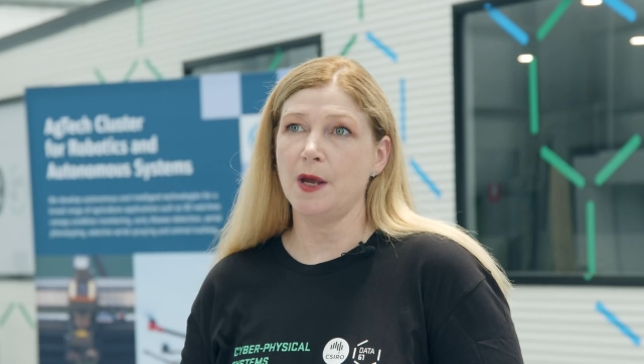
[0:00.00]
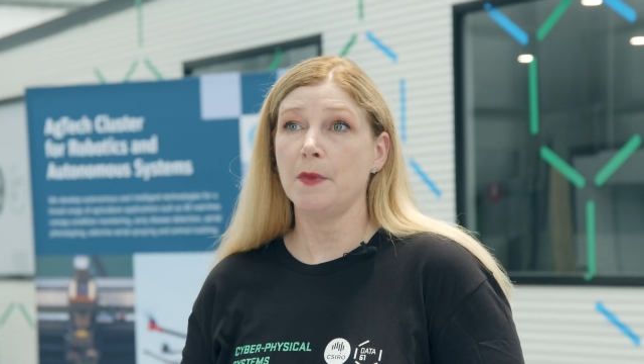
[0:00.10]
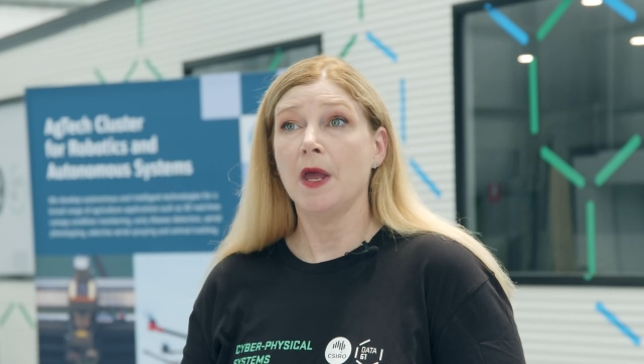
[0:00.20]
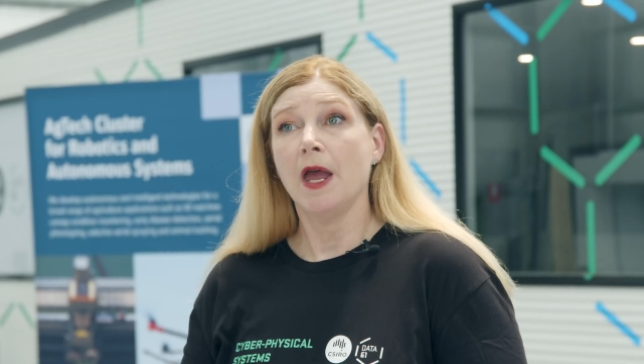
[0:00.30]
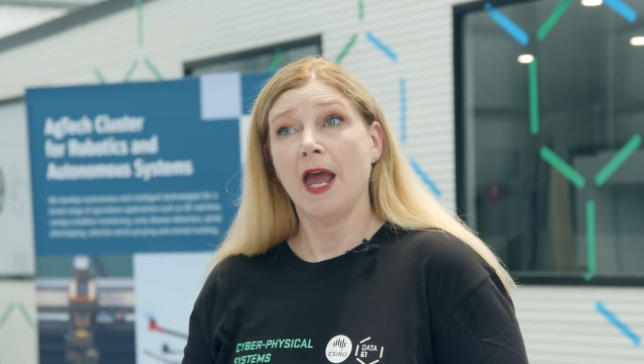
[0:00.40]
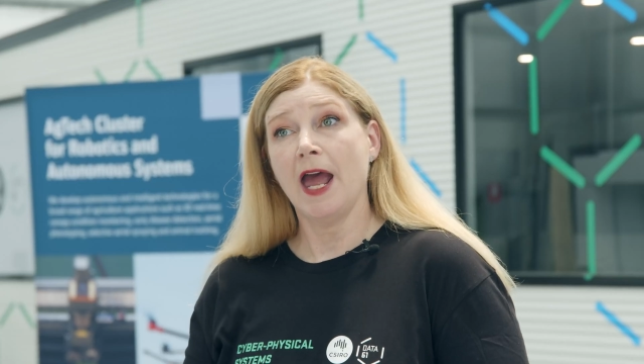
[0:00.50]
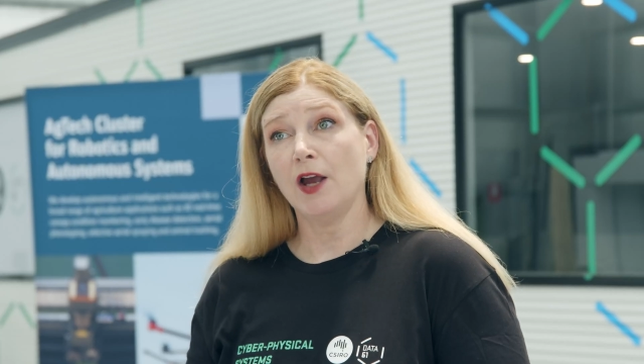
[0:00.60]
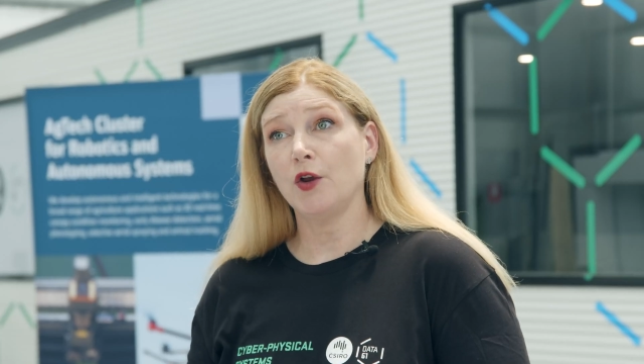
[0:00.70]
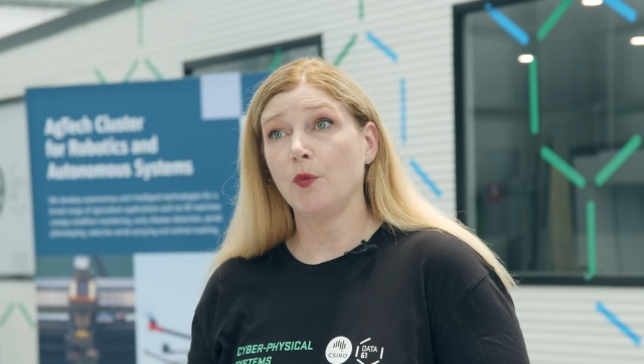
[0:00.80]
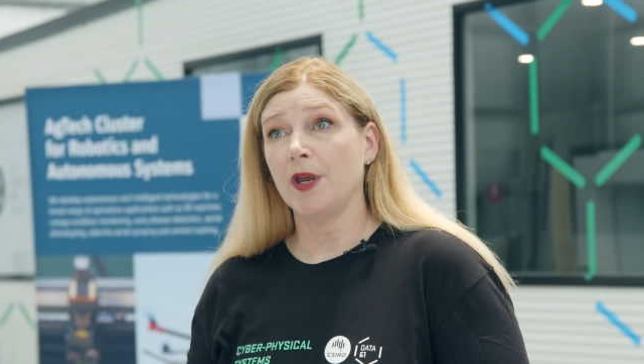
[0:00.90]
up, how
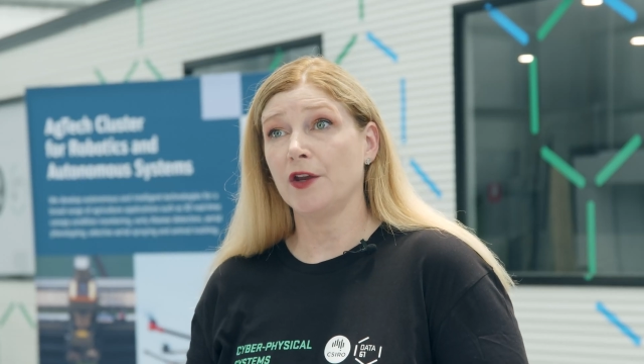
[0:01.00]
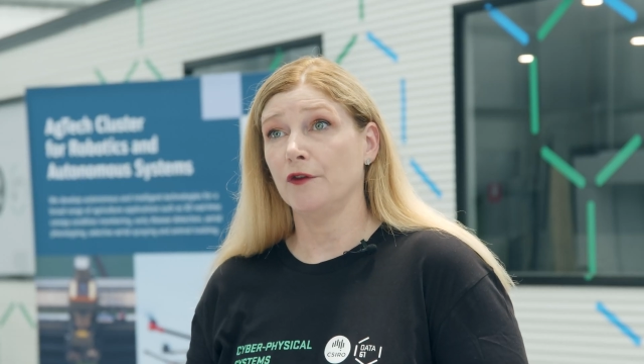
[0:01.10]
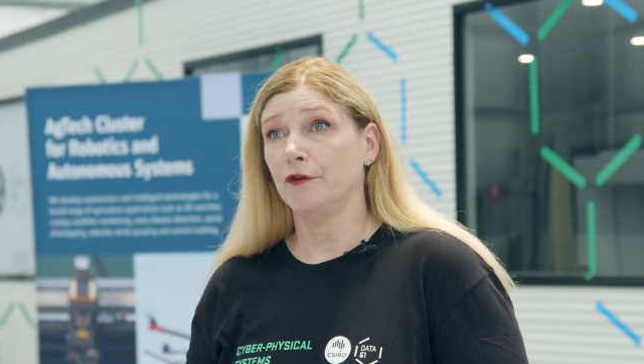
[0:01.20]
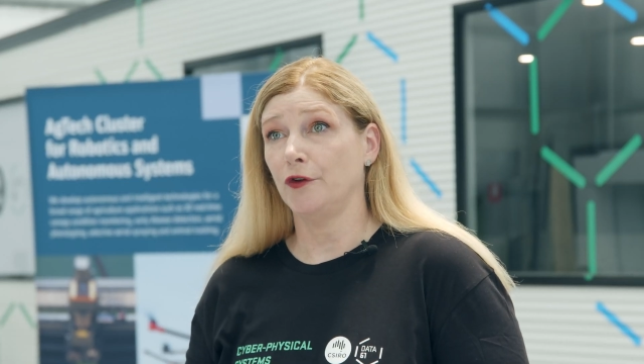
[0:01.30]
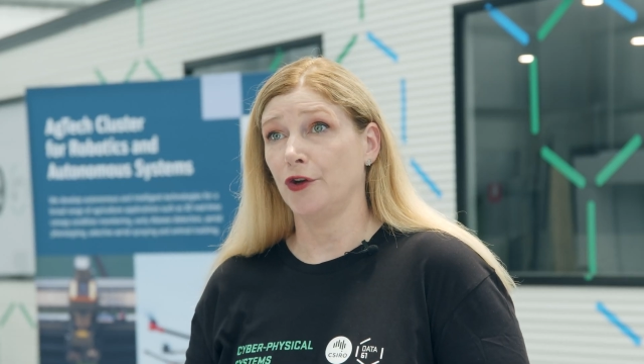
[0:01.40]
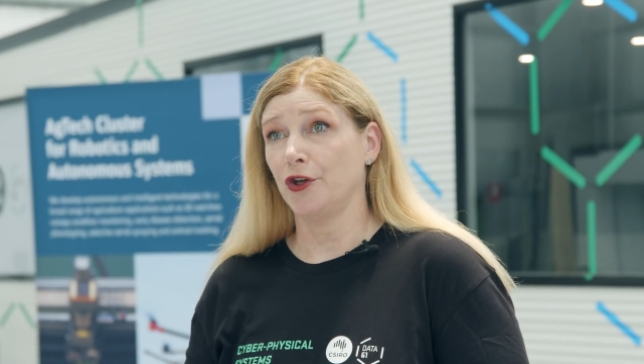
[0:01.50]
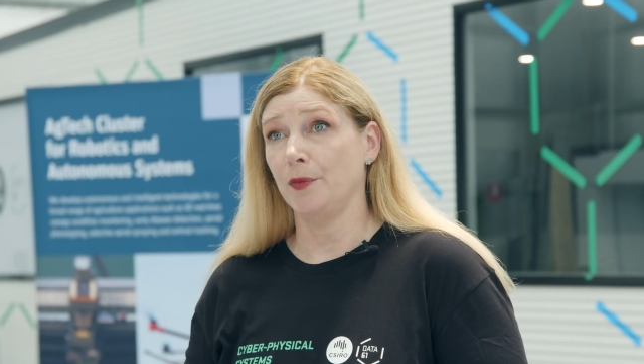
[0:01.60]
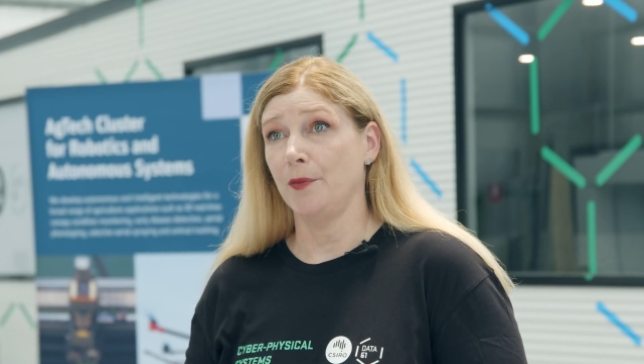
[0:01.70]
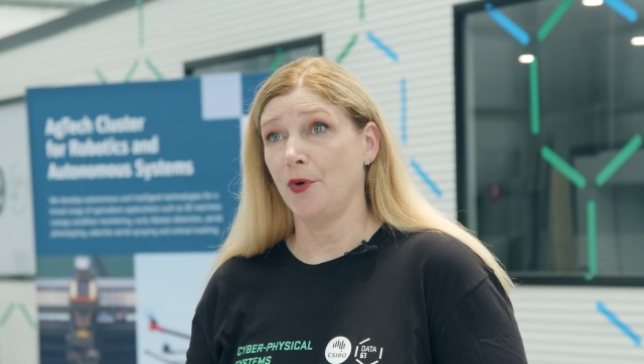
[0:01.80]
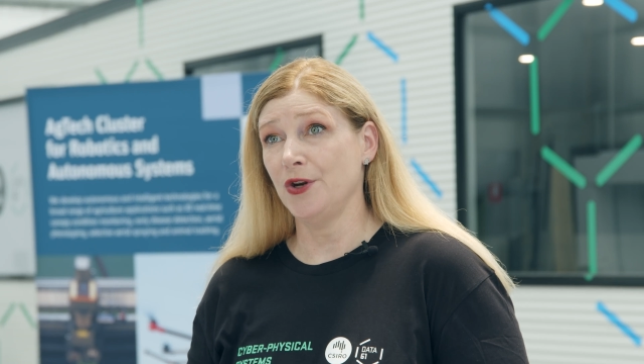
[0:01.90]
can we convert
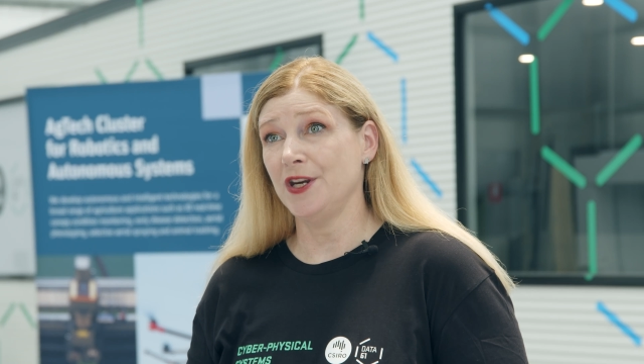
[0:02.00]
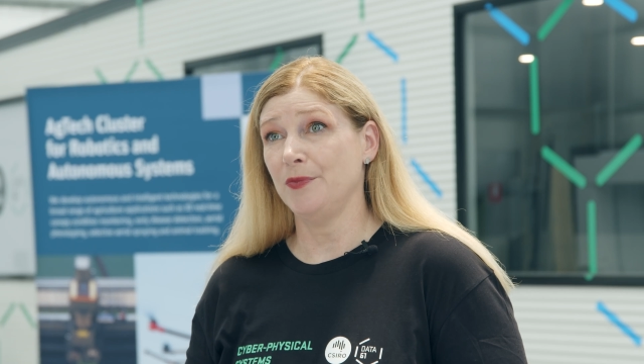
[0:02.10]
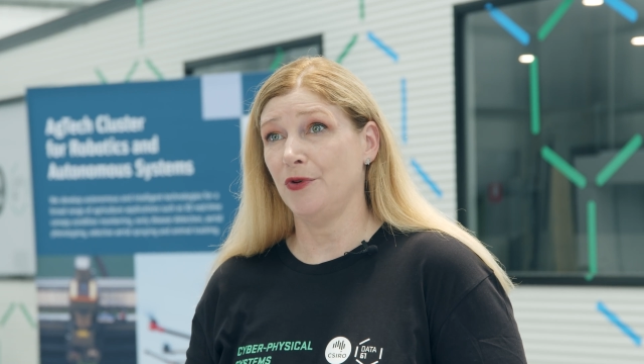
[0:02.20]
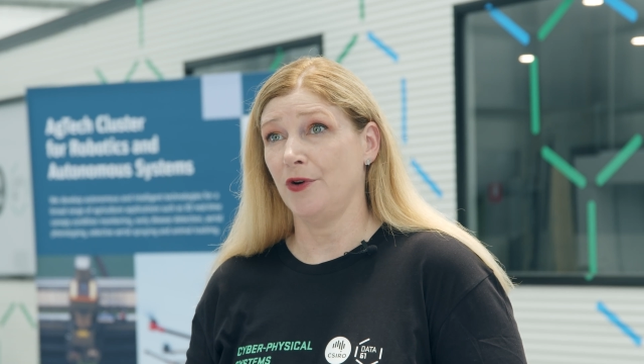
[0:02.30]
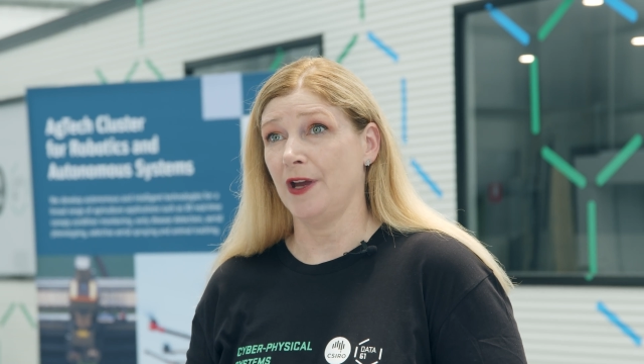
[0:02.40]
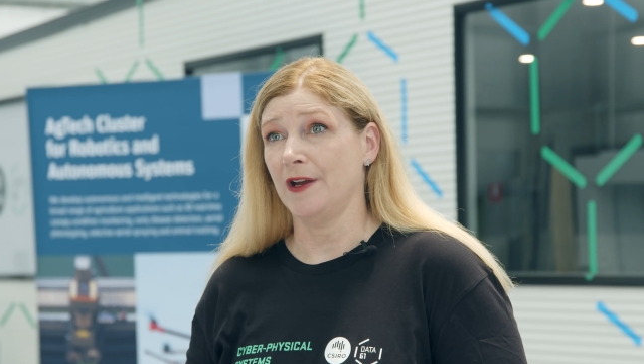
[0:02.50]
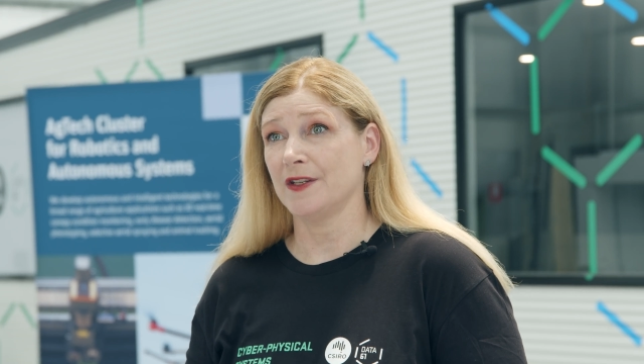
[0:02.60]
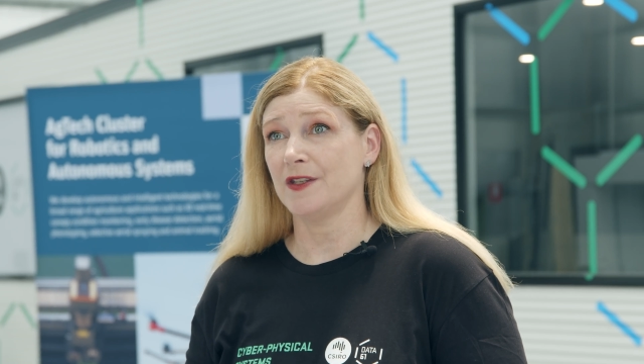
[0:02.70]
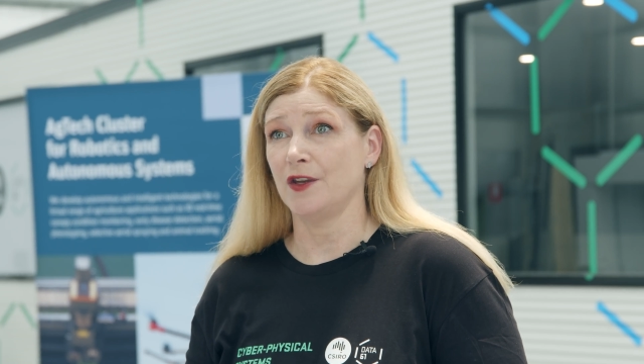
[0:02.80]
commodity products